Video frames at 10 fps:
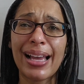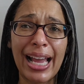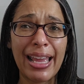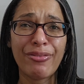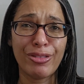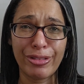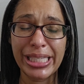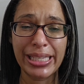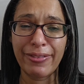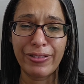I haven't
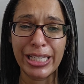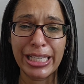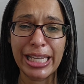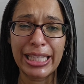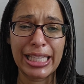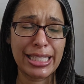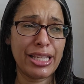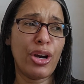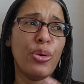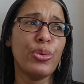received it yet. They
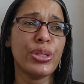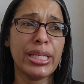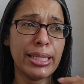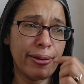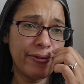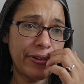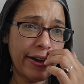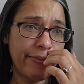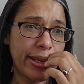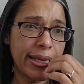said, we'll send it in
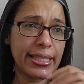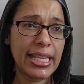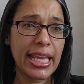5 minutes.